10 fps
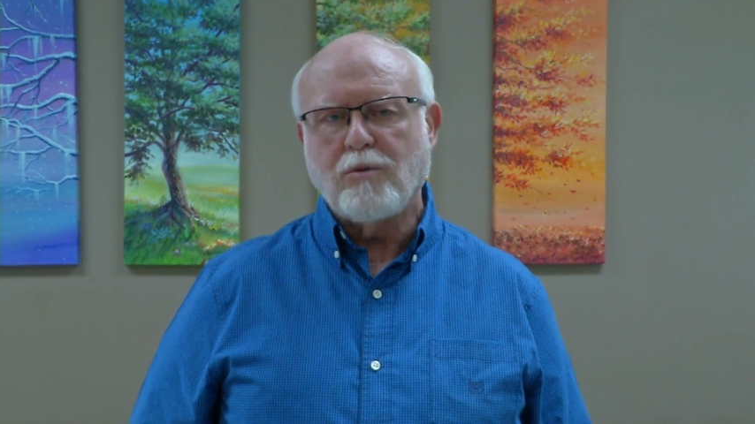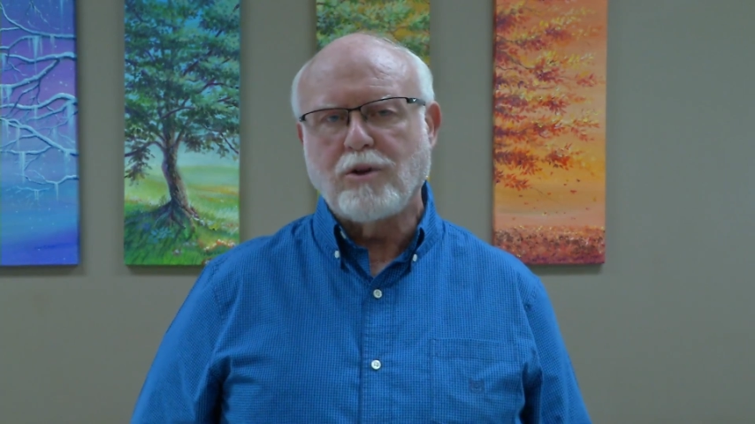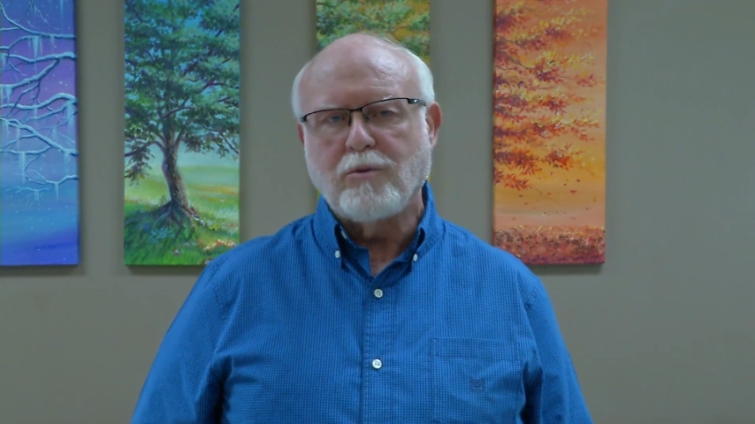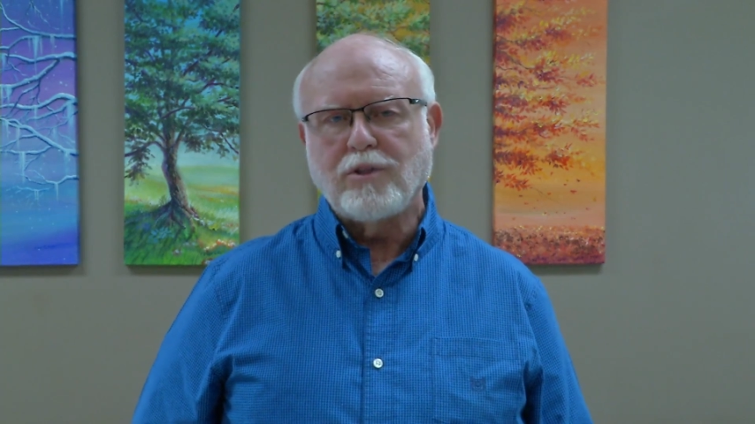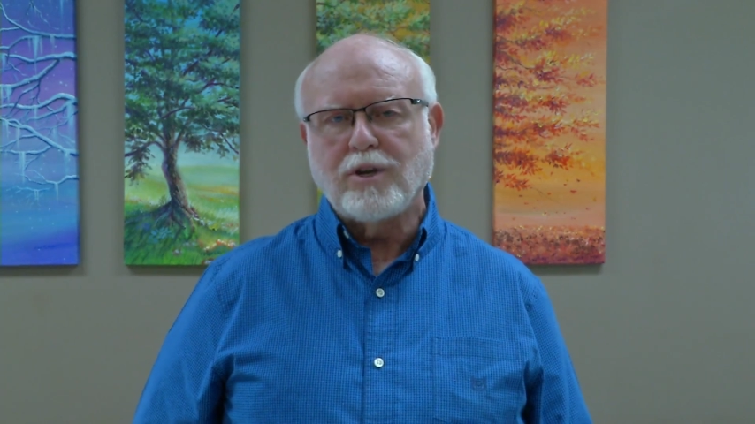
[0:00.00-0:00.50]

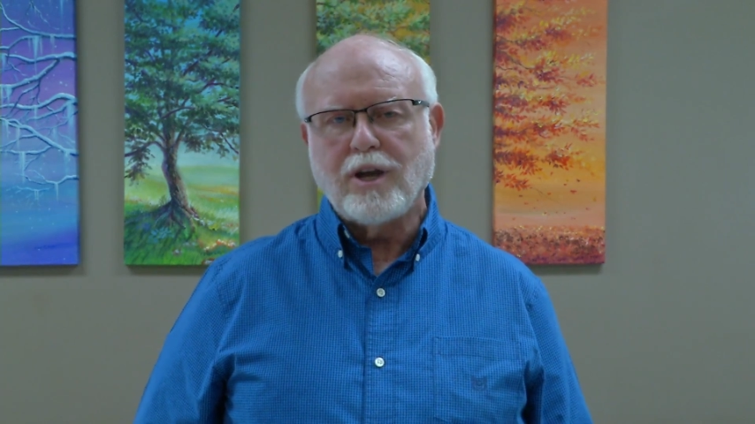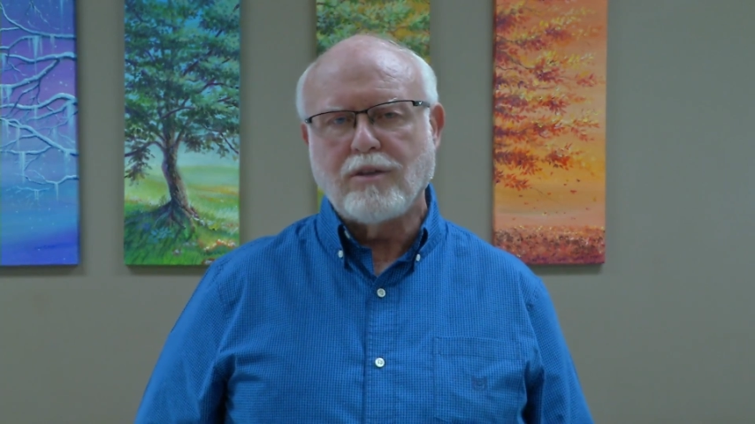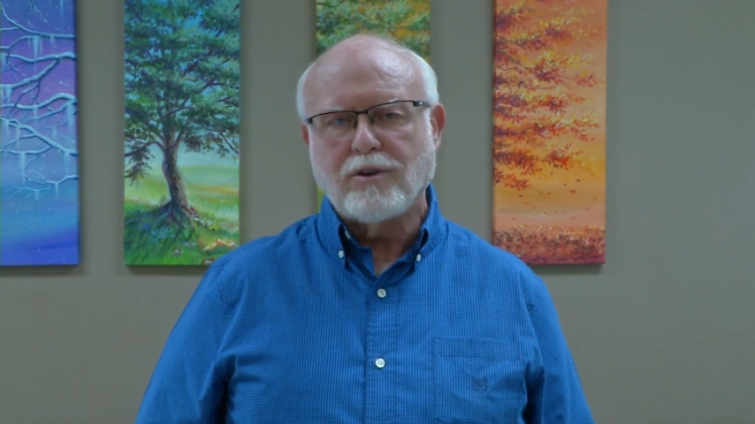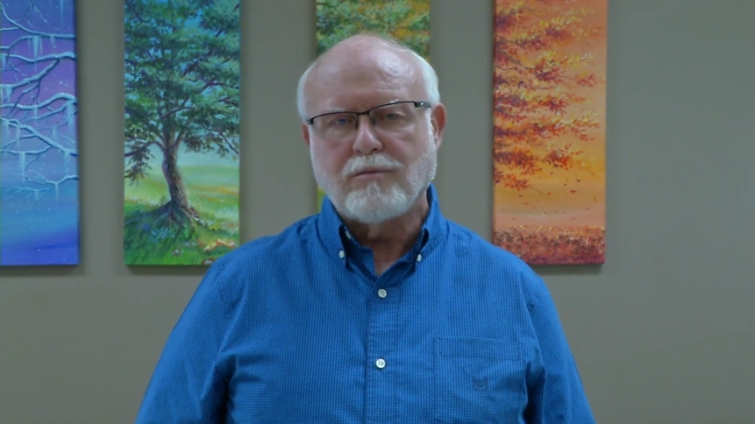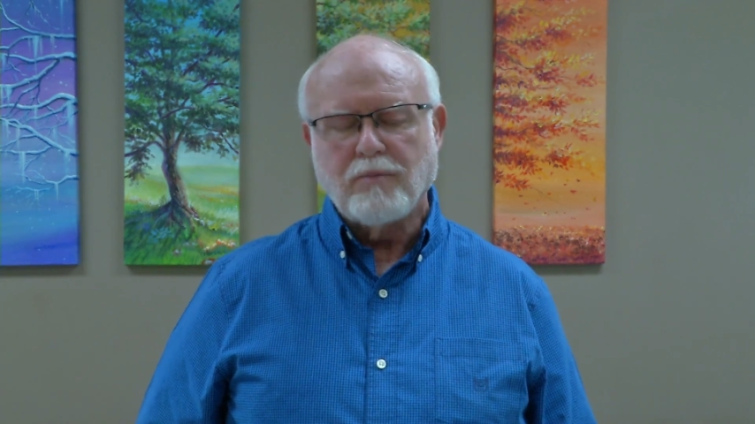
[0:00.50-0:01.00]
one with
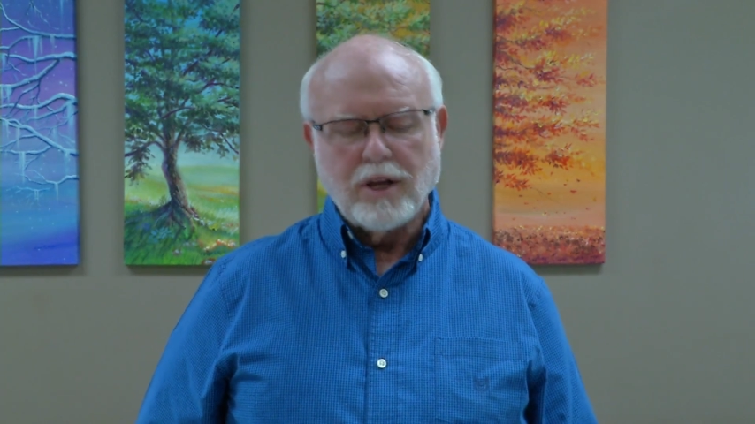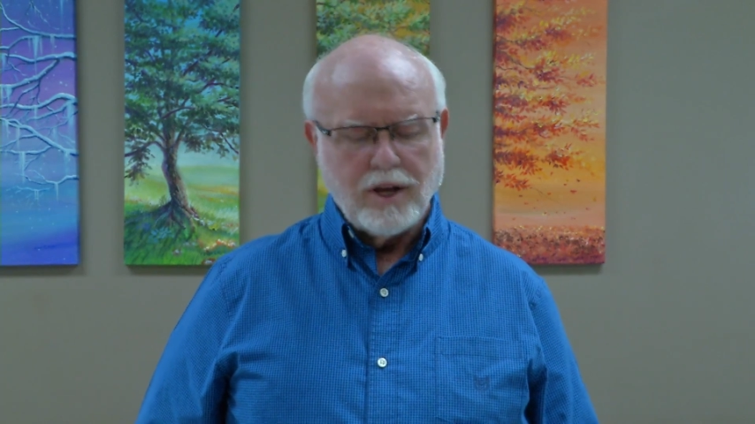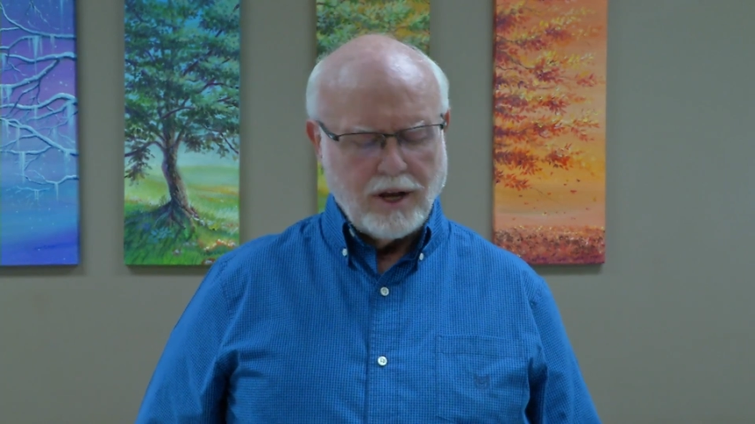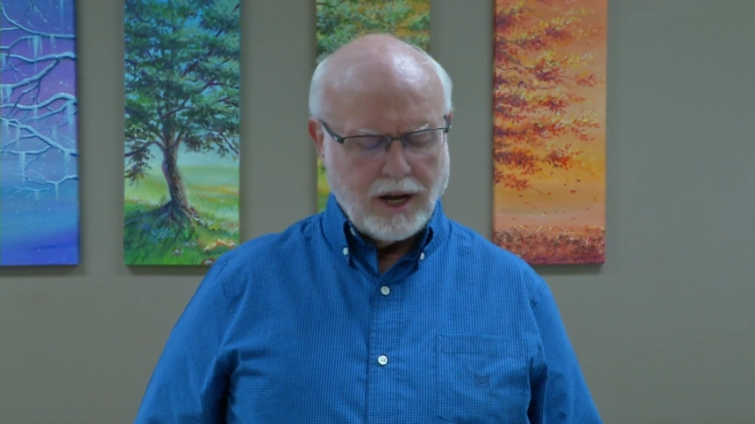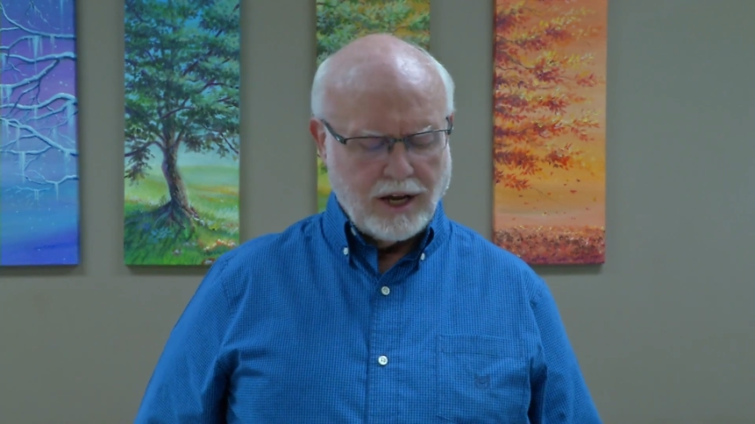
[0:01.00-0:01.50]
another
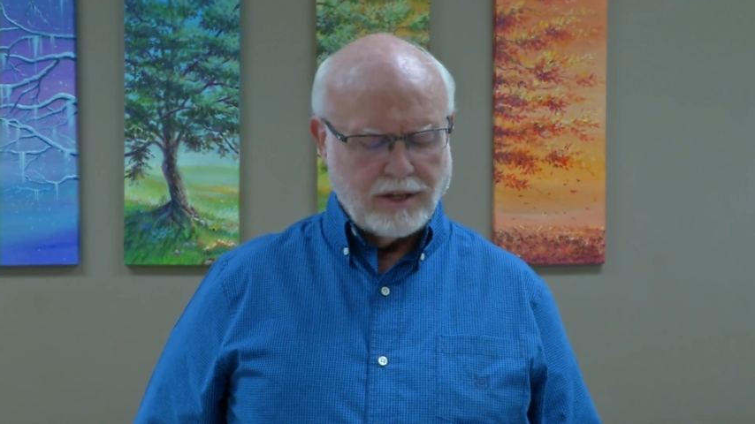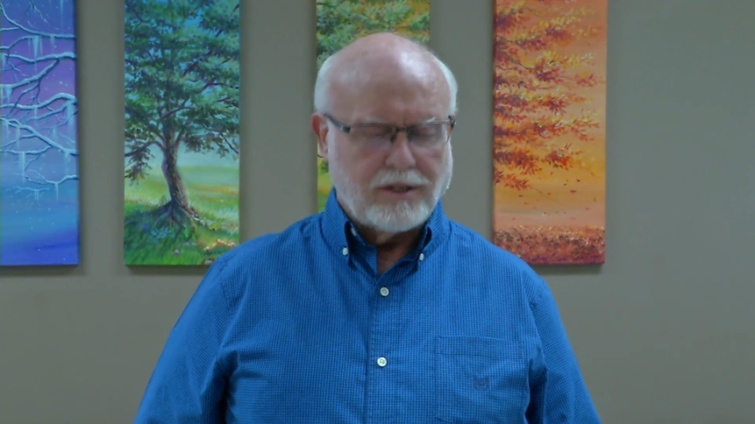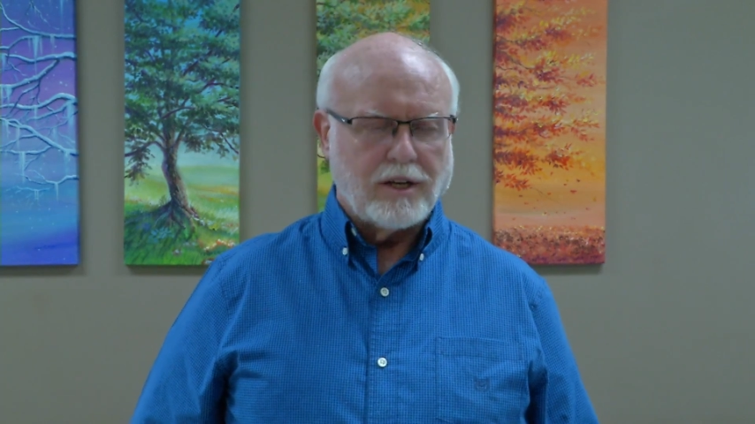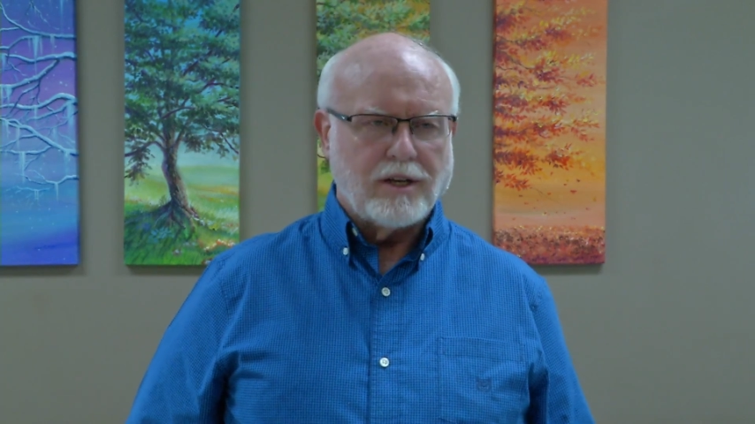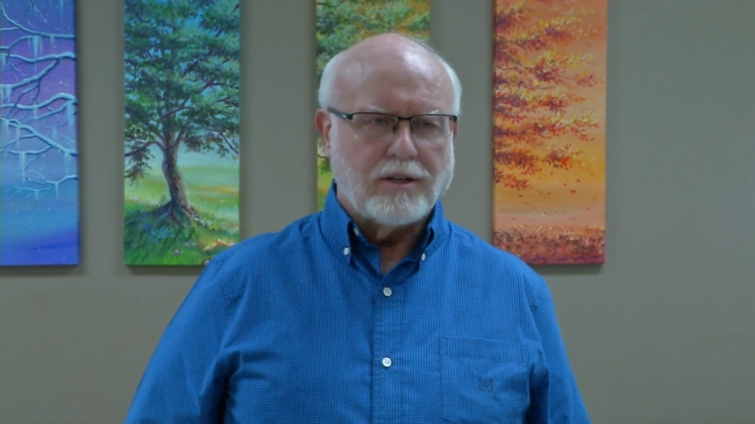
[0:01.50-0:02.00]

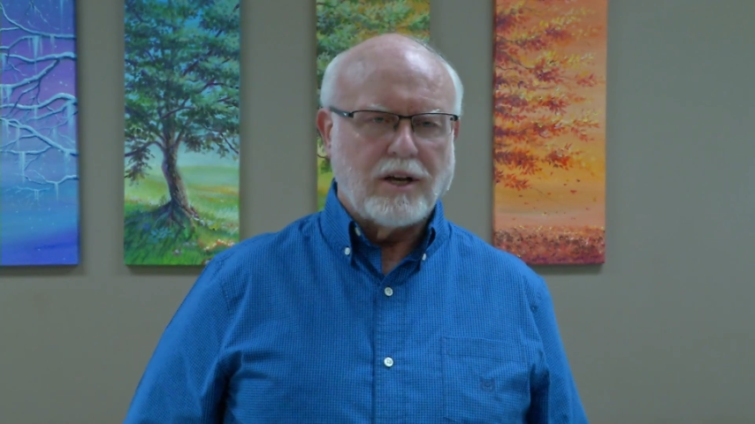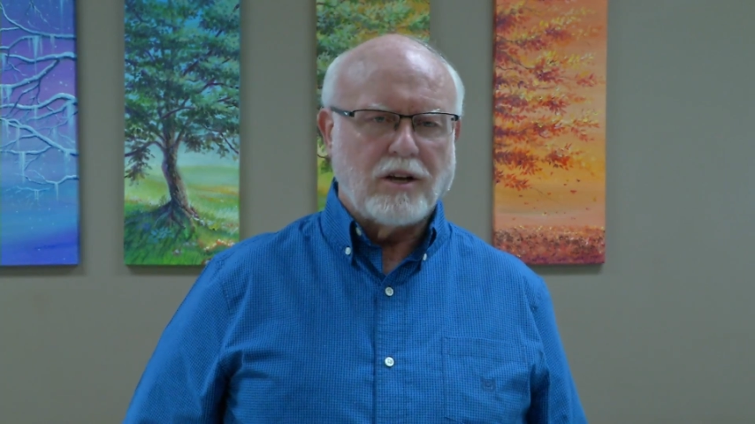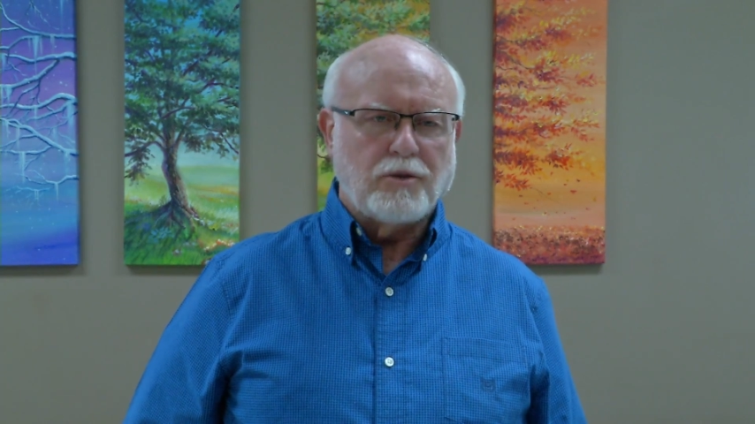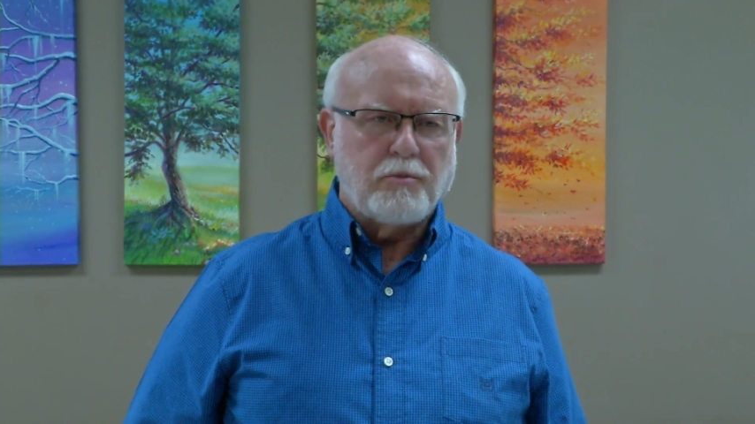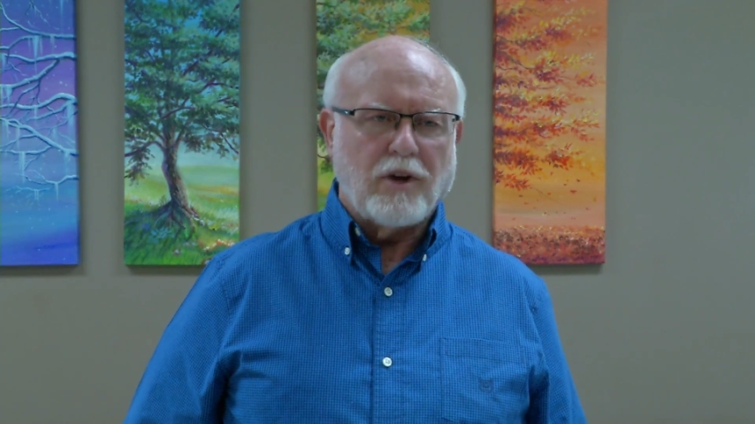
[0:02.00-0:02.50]
is a,